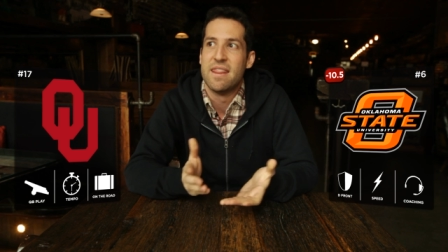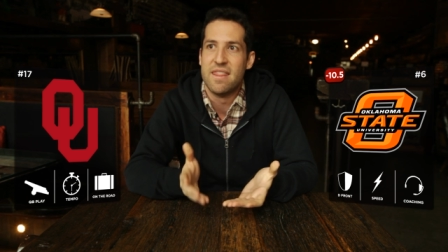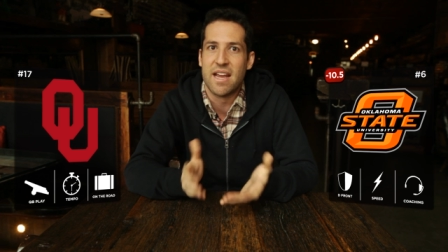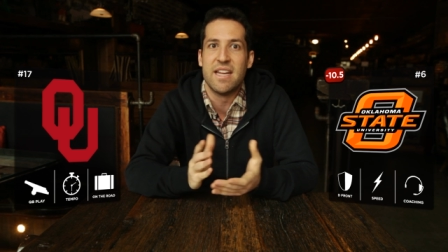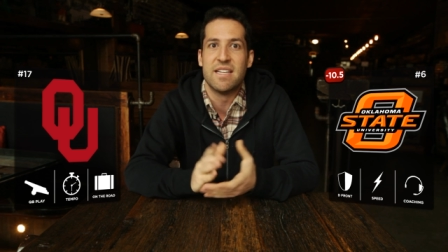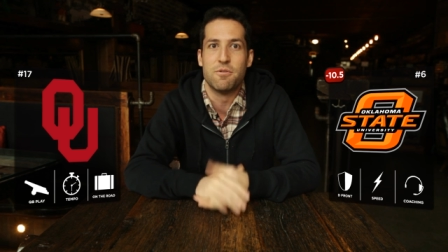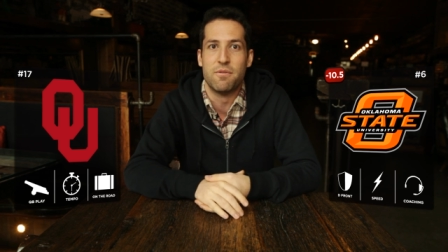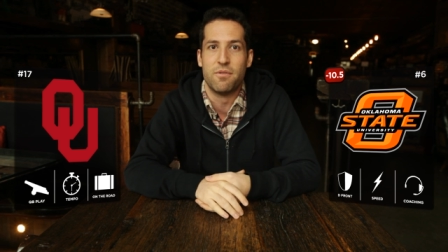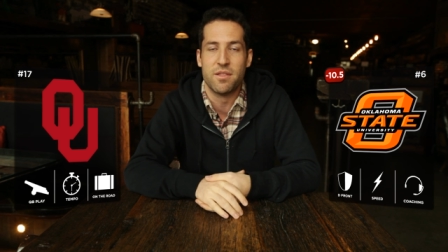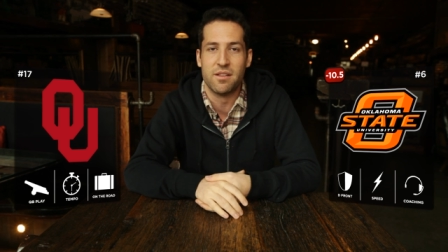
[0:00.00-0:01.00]
They need to
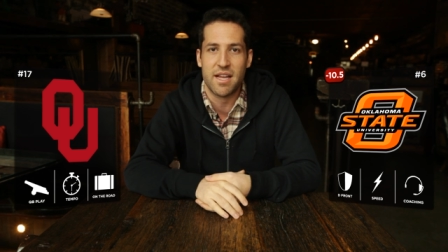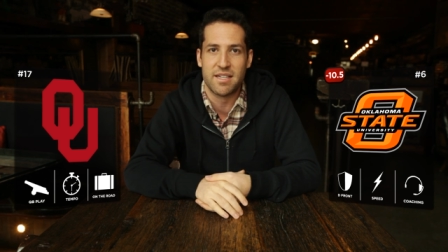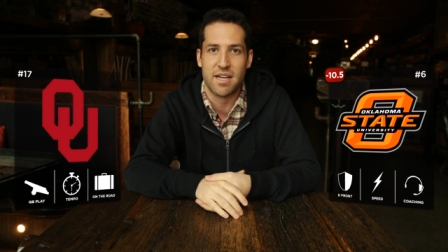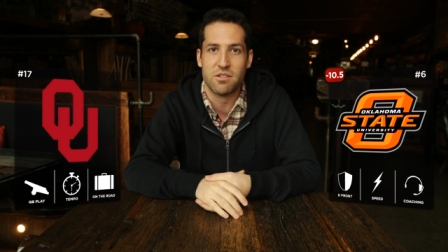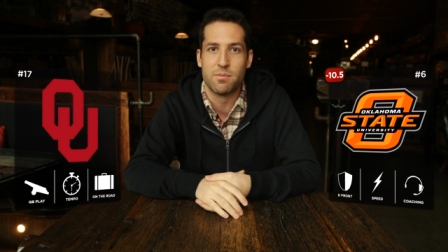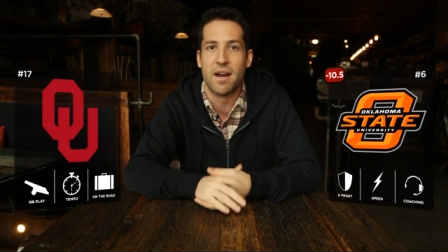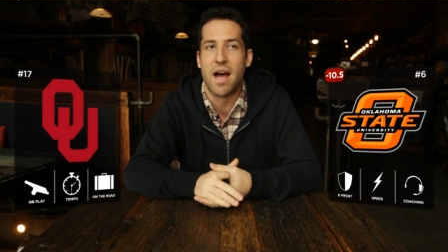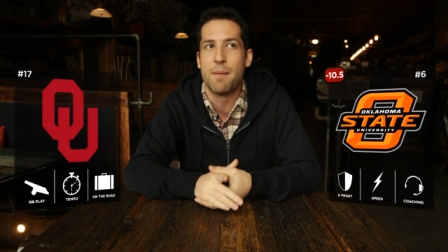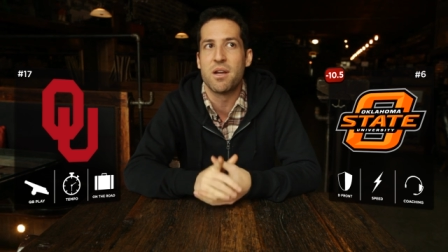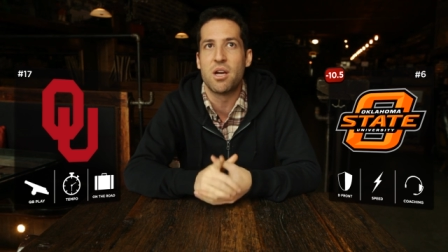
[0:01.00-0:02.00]
avoid the letdown spot.
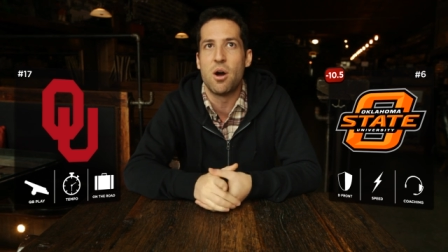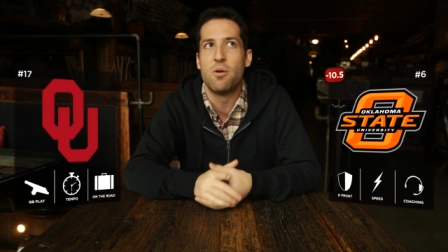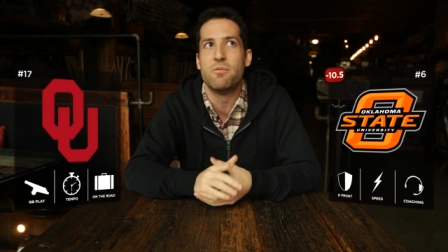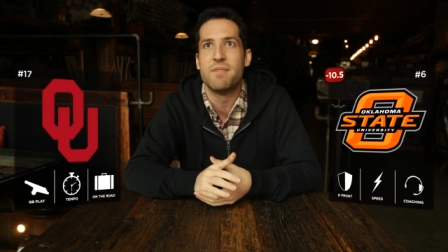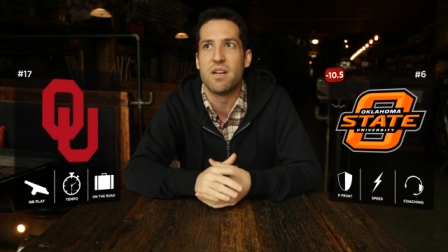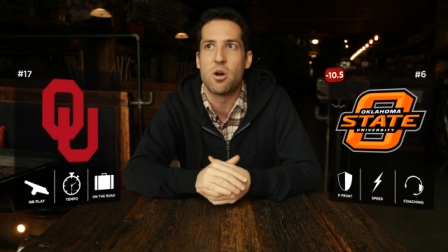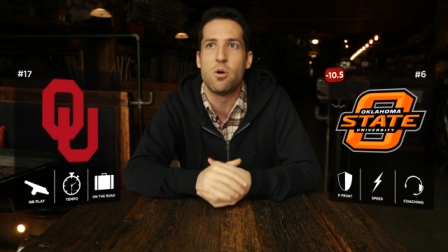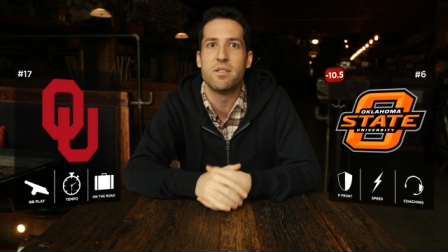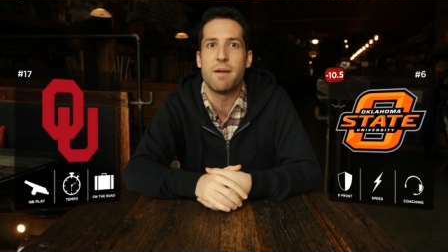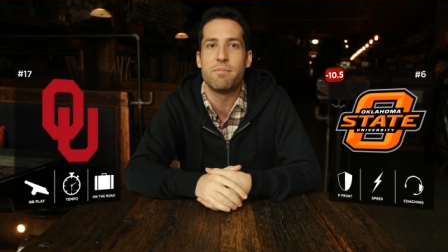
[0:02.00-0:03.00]
I'm going to go in the
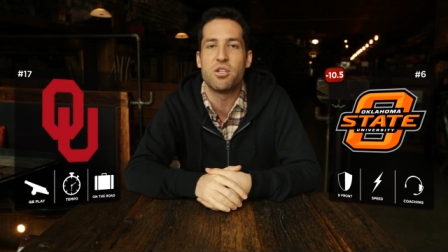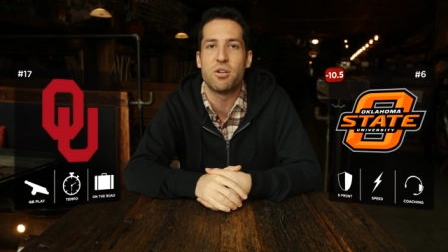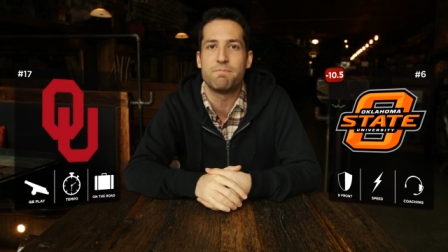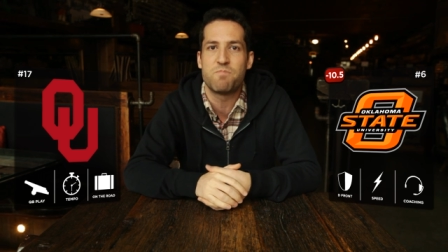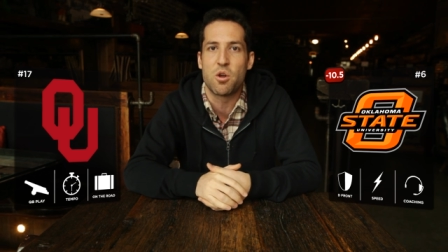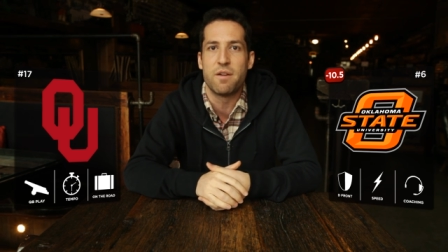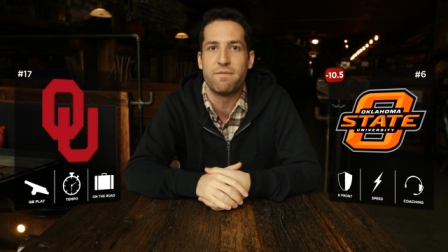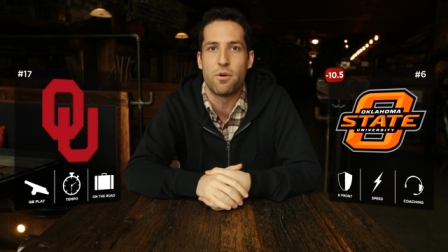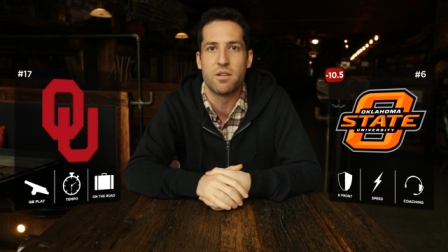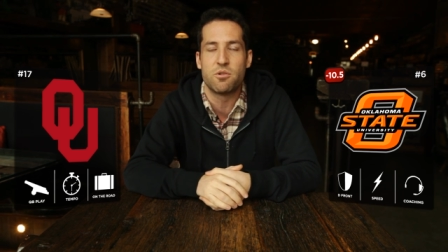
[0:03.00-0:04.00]
cold temperature,
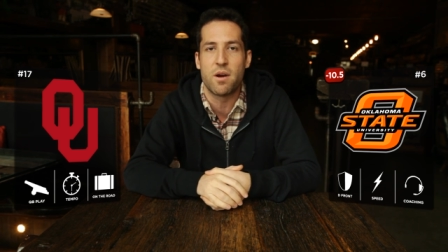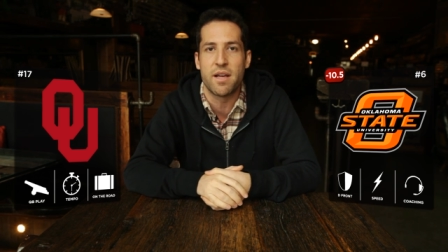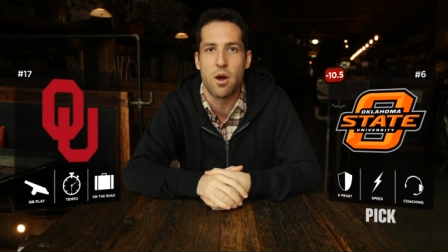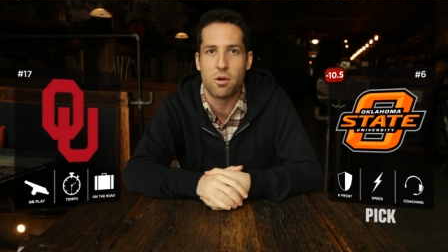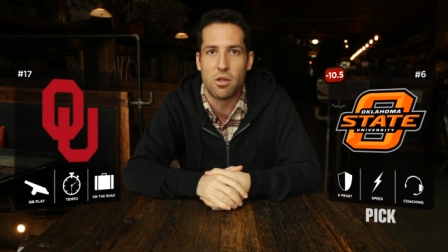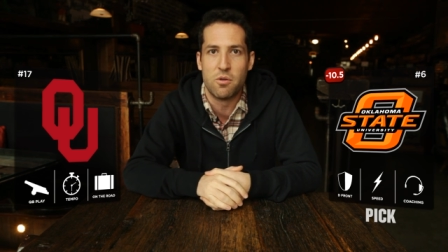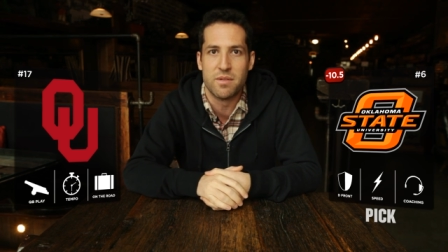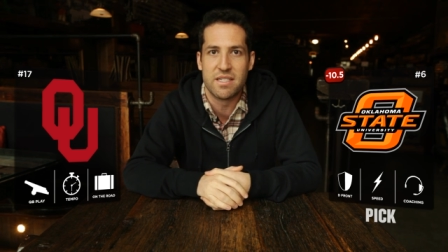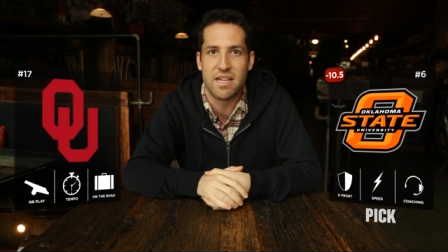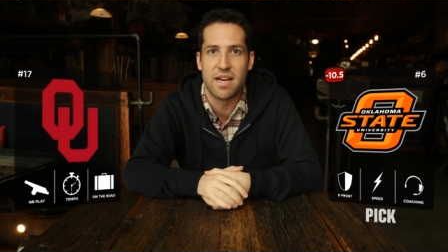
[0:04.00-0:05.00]
thirty-four to twenty,
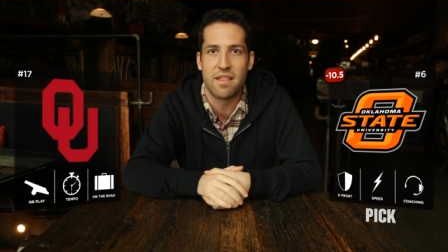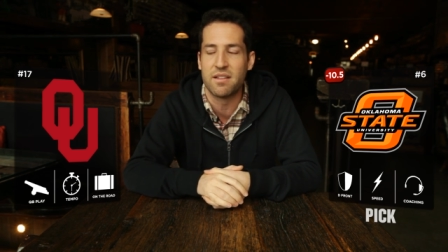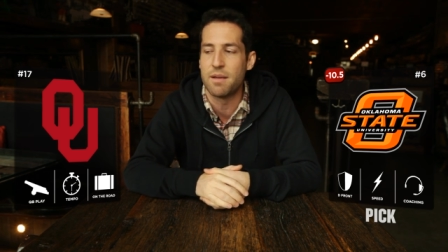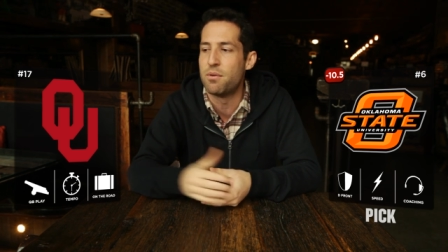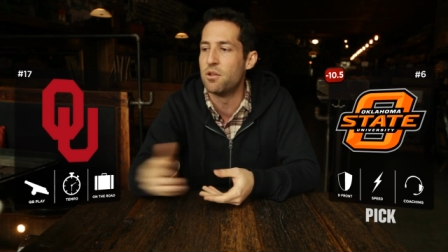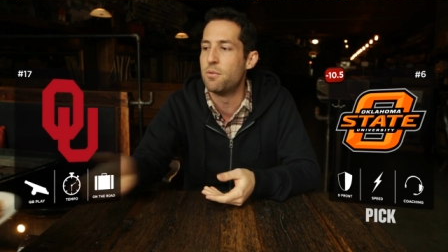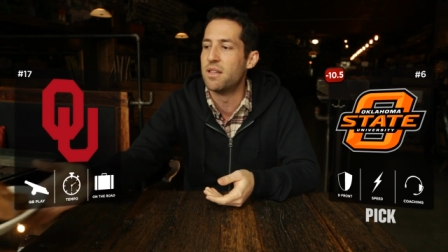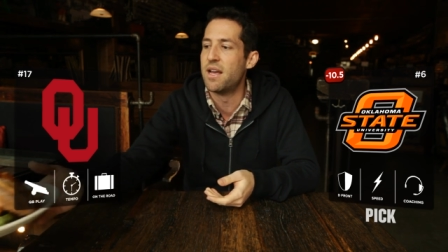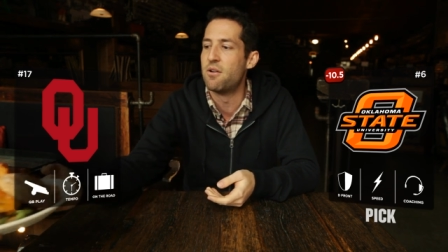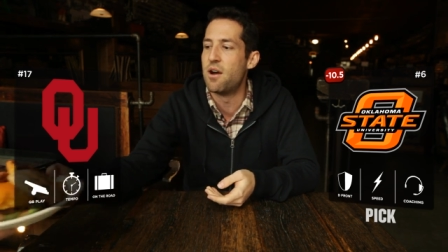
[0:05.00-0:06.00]
Oklahoma State. I think they pull away
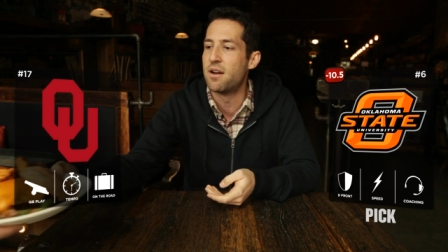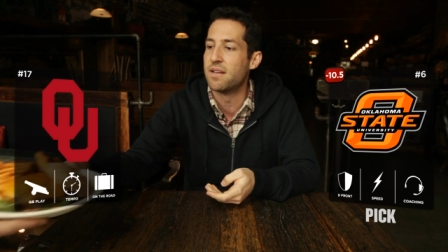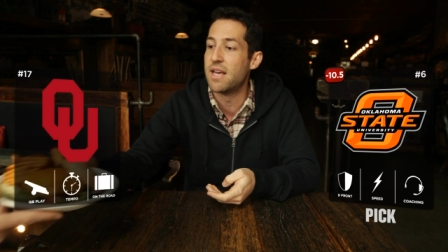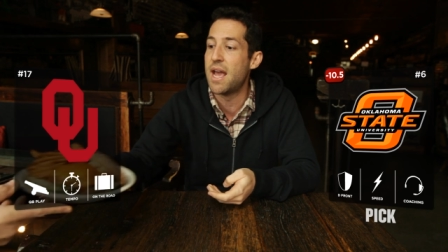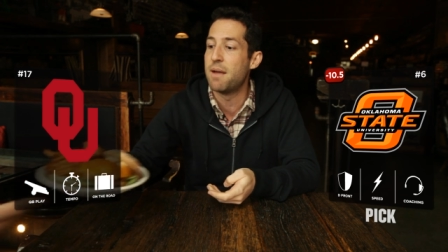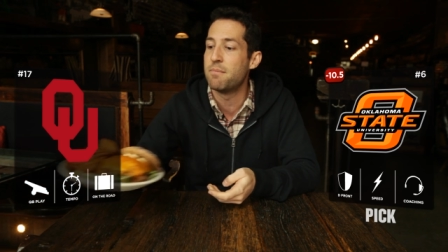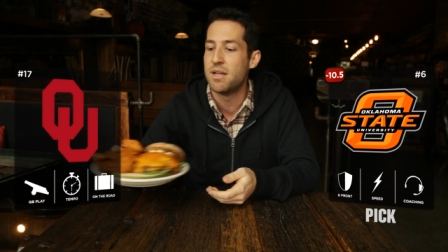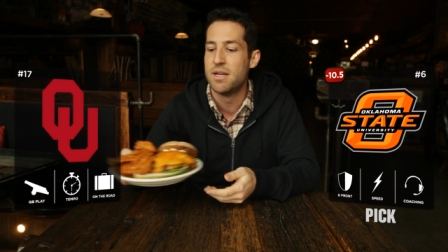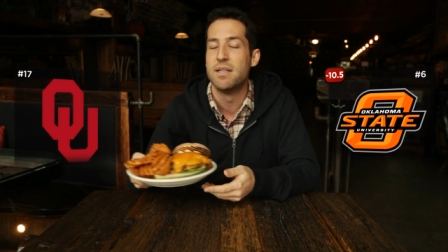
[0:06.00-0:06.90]
later on in the game.